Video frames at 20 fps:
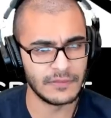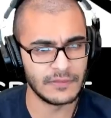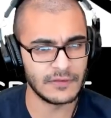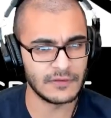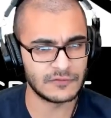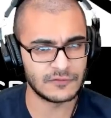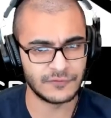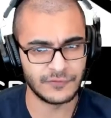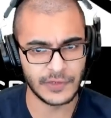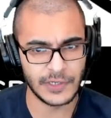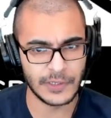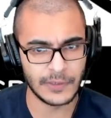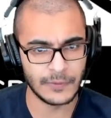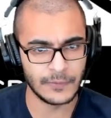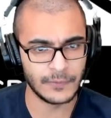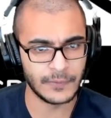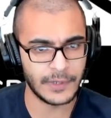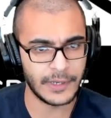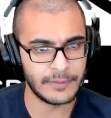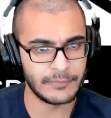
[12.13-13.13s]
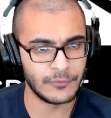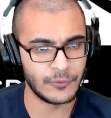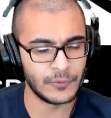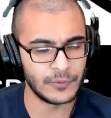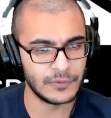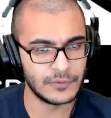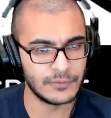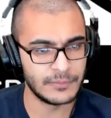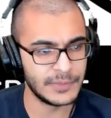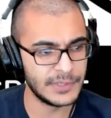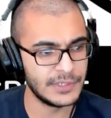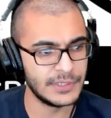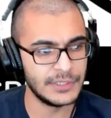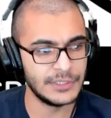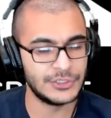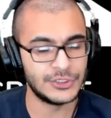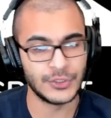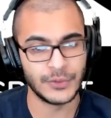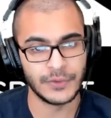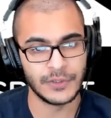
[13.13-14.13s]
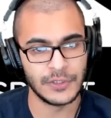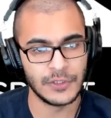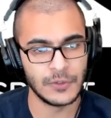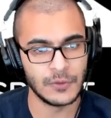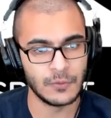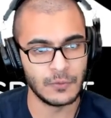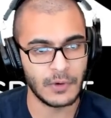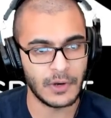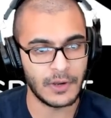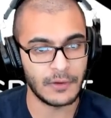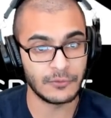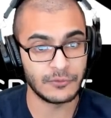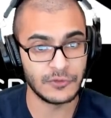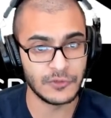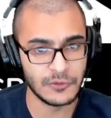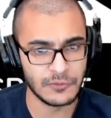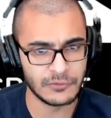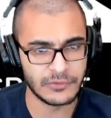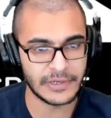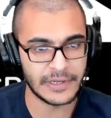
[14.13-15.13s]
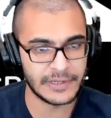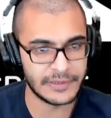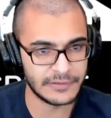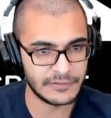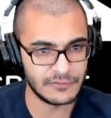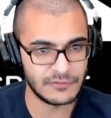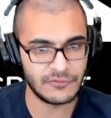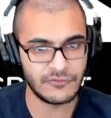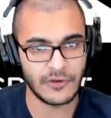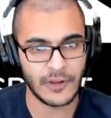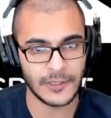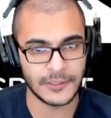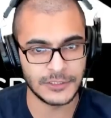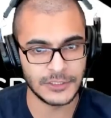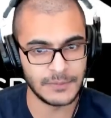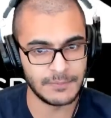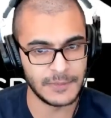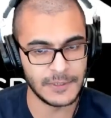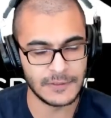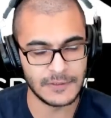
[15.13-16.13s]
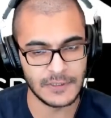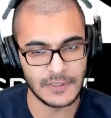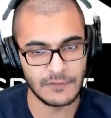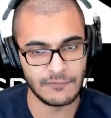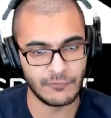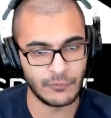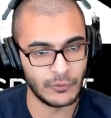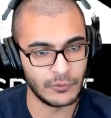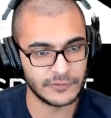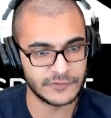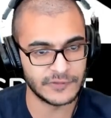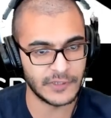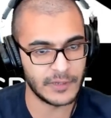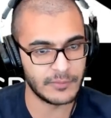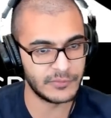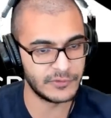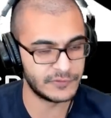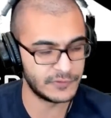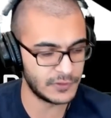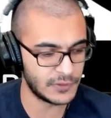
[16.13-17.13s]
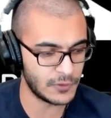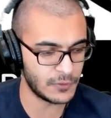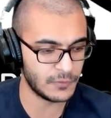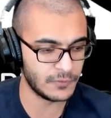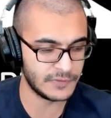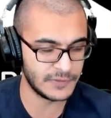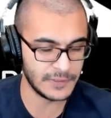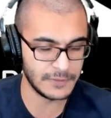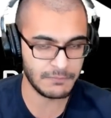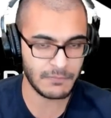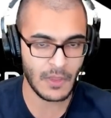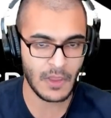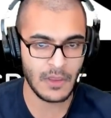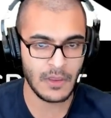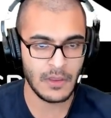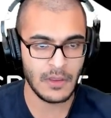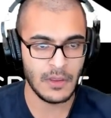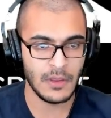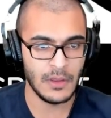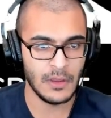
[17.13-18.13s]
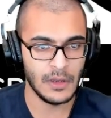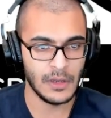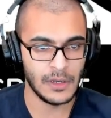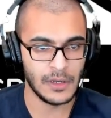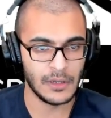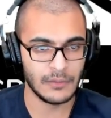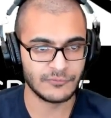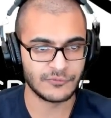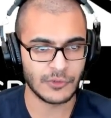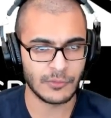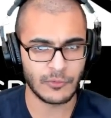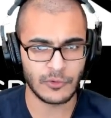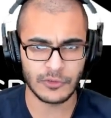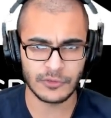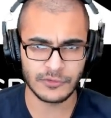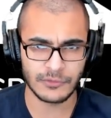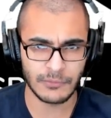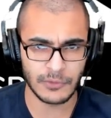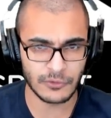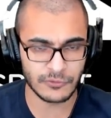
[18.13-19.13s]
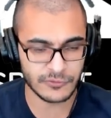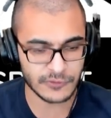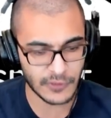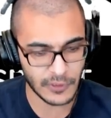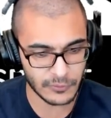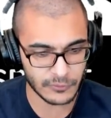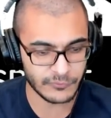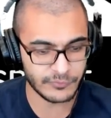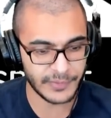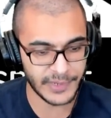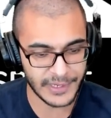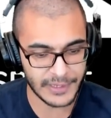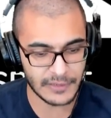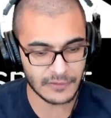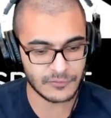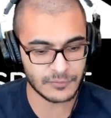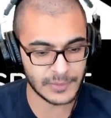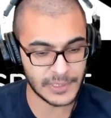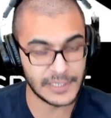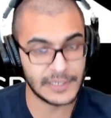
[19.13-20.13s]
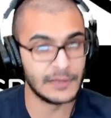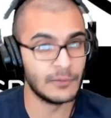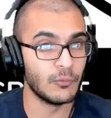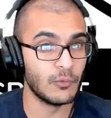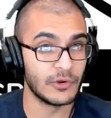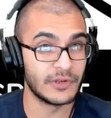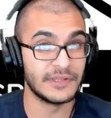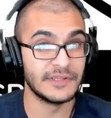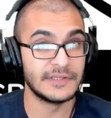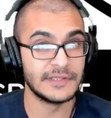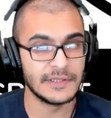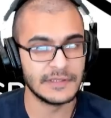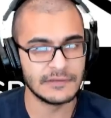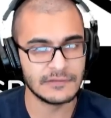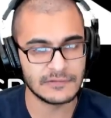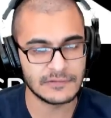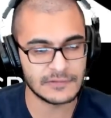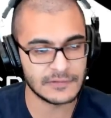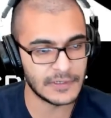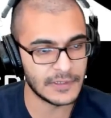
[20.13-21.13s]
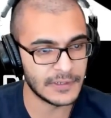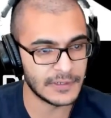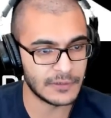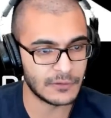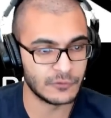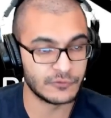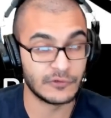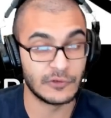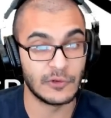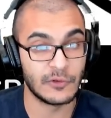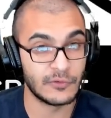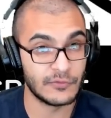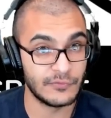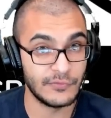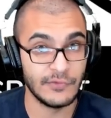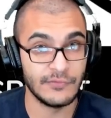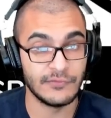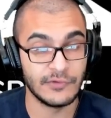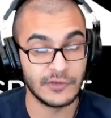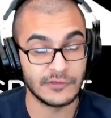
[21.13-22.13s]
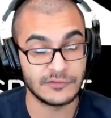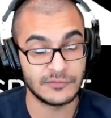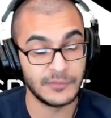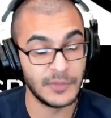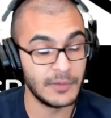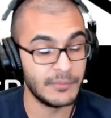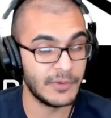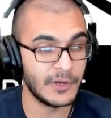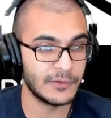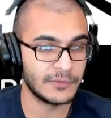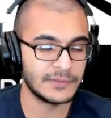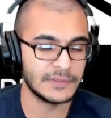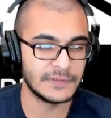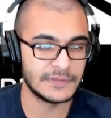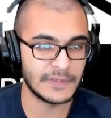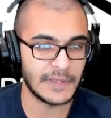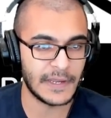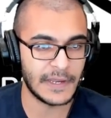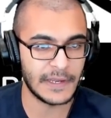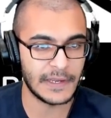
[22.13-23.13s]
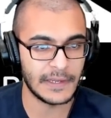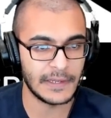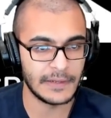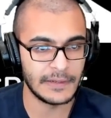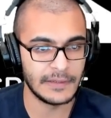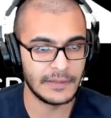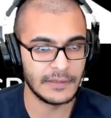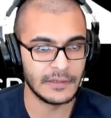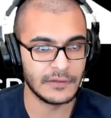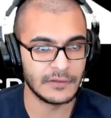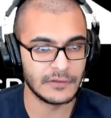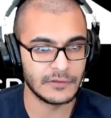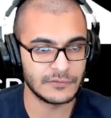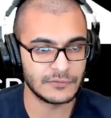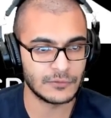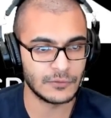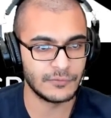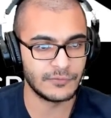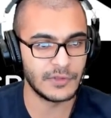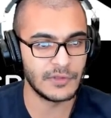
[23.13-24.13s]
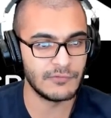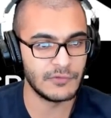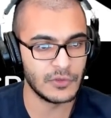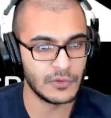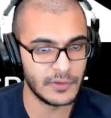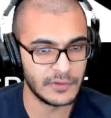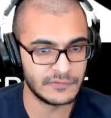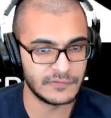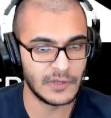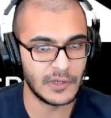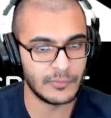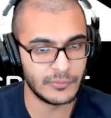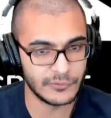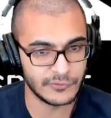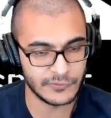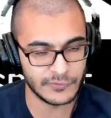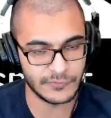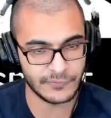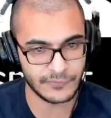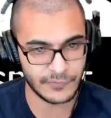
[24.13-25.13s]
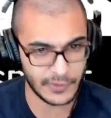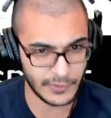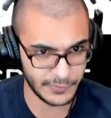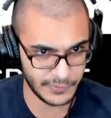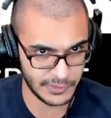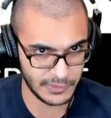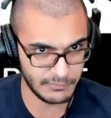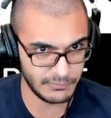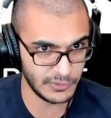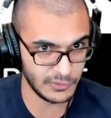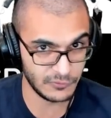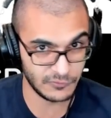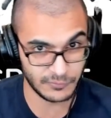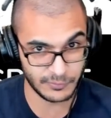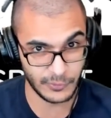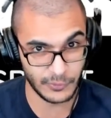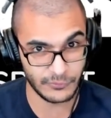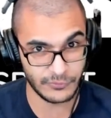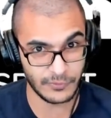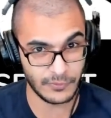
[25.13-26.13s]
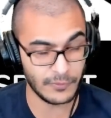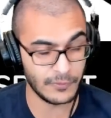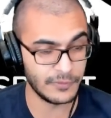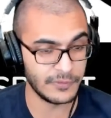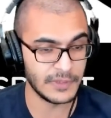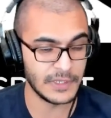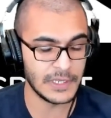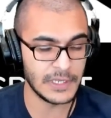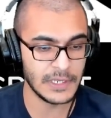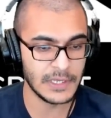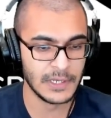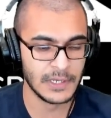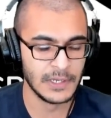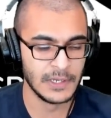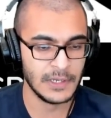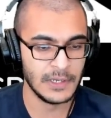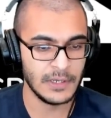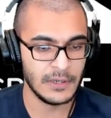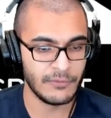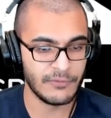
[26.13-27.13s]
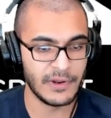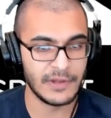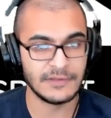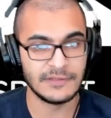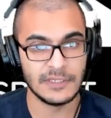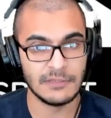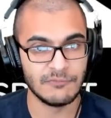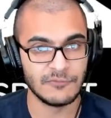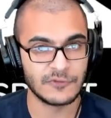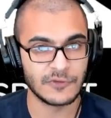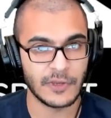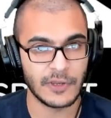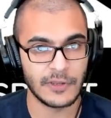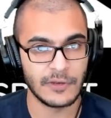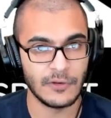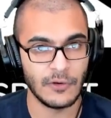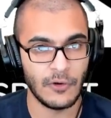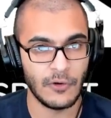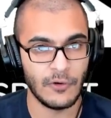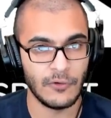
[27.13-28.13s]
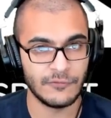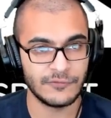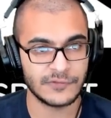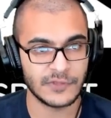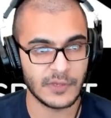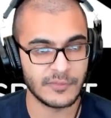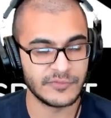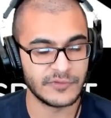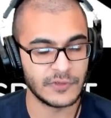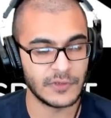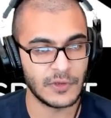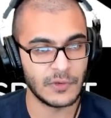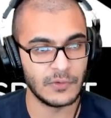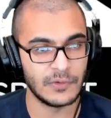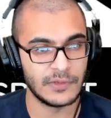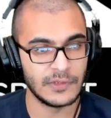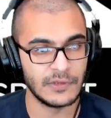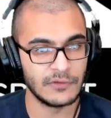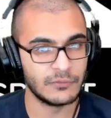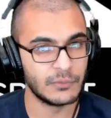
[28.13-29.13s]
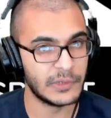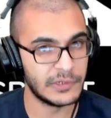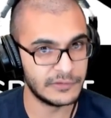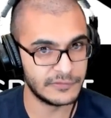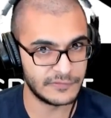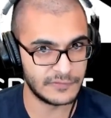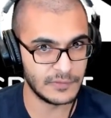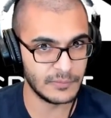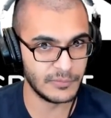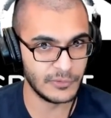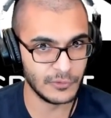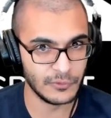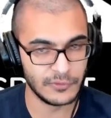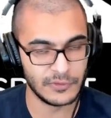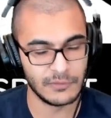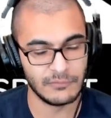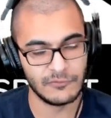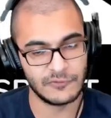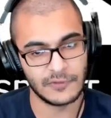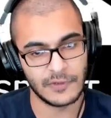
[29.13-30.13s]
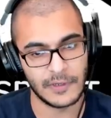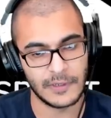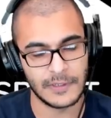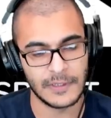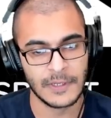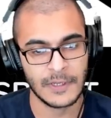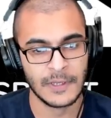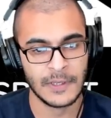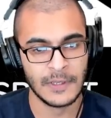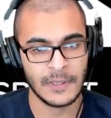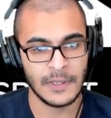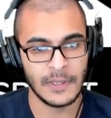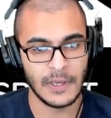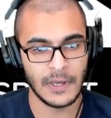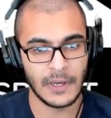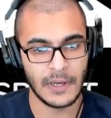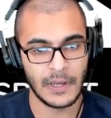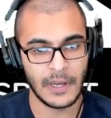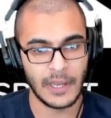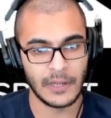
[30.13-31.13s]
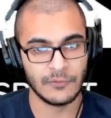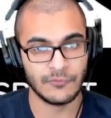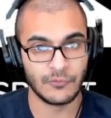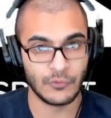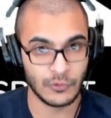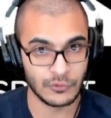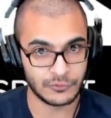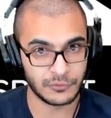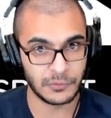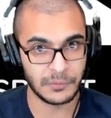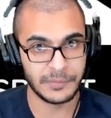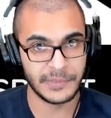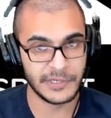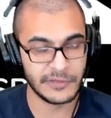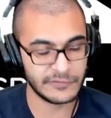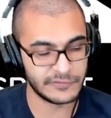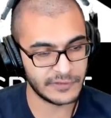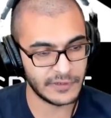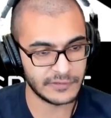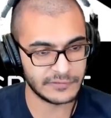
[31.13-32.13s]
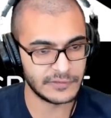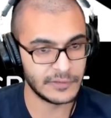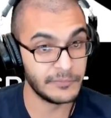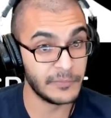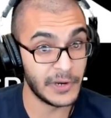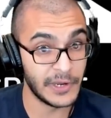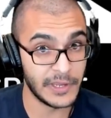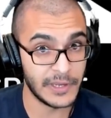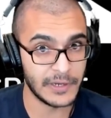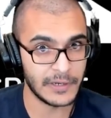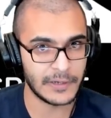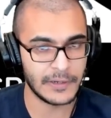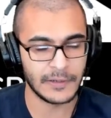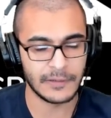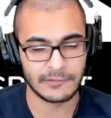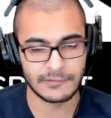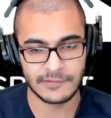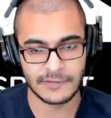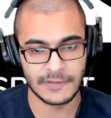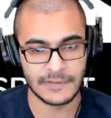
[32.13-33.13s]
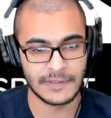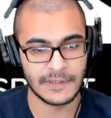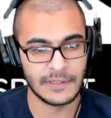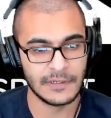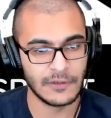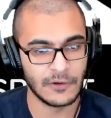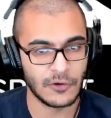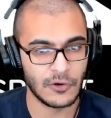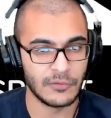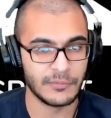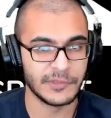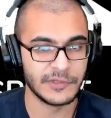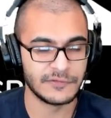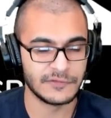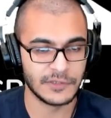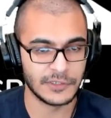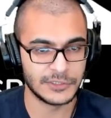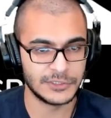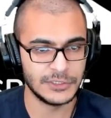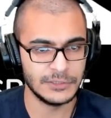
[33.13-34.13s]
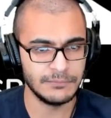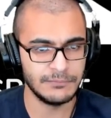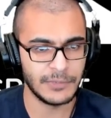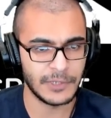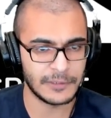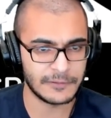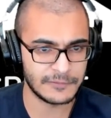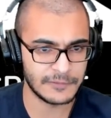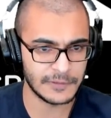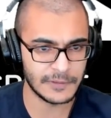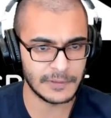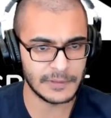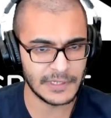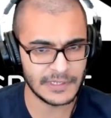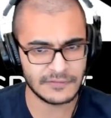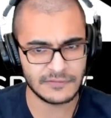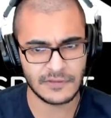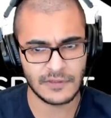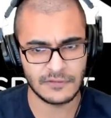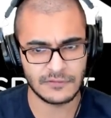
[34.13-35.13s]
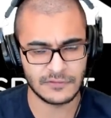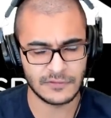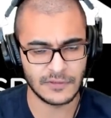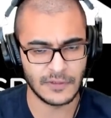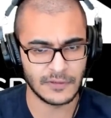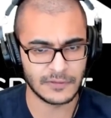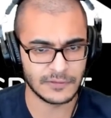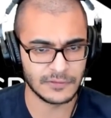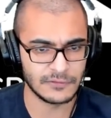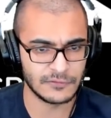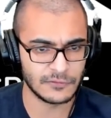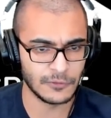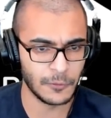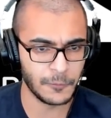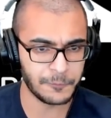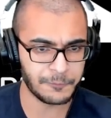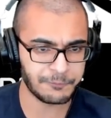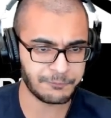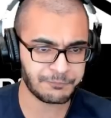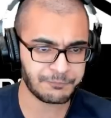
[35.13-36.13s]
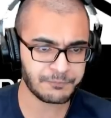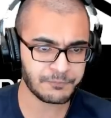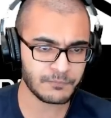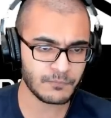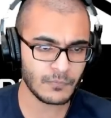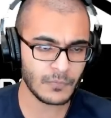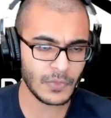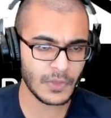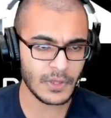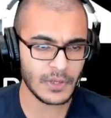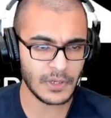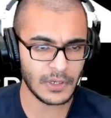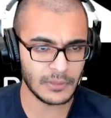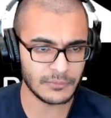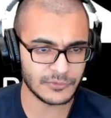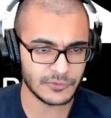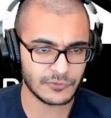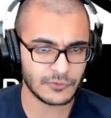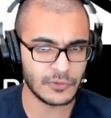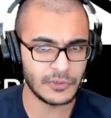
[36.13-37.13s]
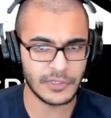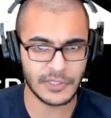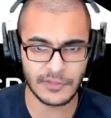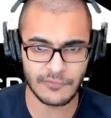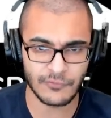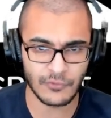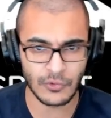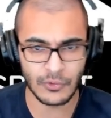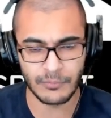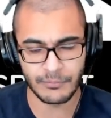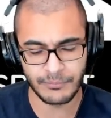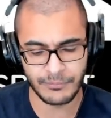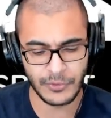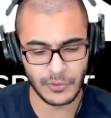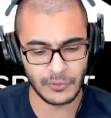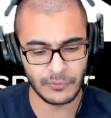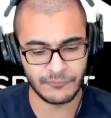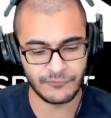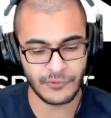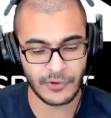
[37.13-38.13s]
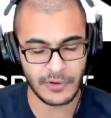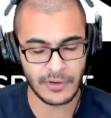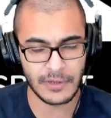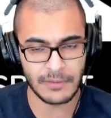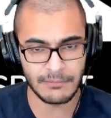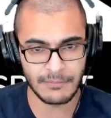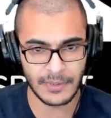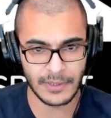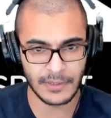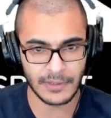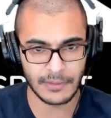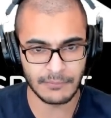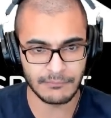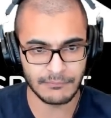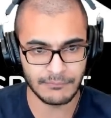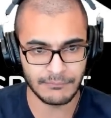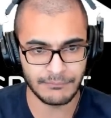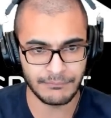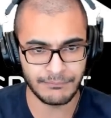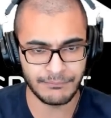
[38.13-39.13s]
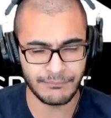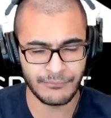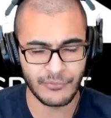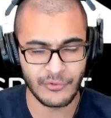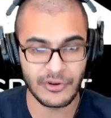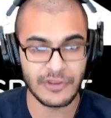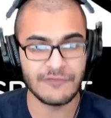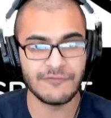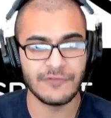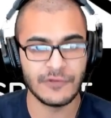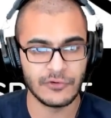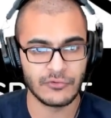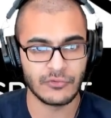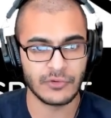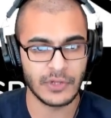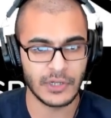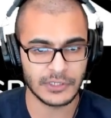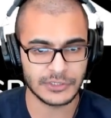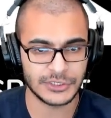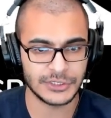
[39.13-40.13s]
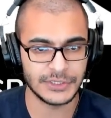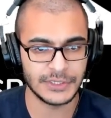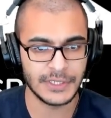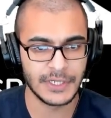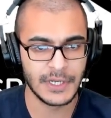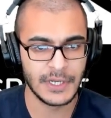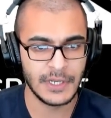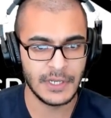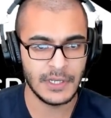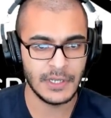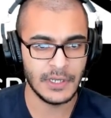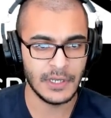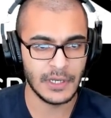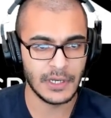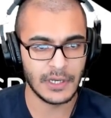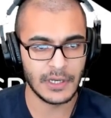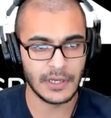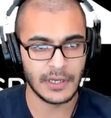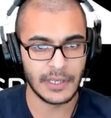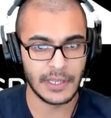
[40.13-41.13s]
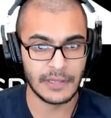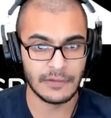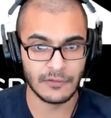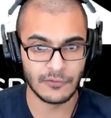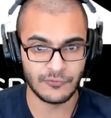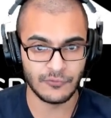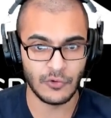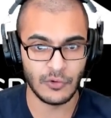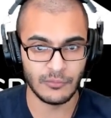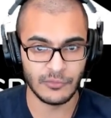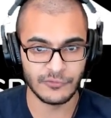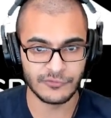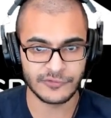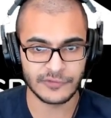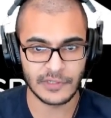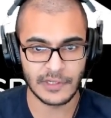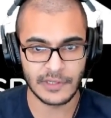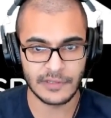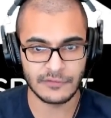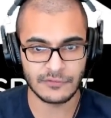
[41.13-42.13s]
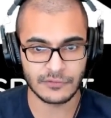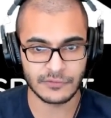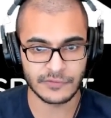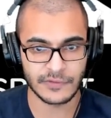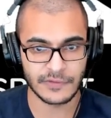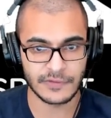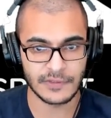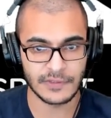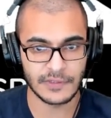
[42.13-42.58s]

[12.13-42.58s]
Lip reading: this video, I'm going to be showing you how to utilize ChatGPT for cybersecurity. So I'm going to start off by explaining what it is, because a lot of you have asked me about it, and sort of giving you examples of how it can be used both on the red team side of cybersecurity as well as the blue team side. And of course, we'll be discussing my haircut in the comment section, but let's get started. So I'm just going to give you a very brief introduction in the form of slides because I think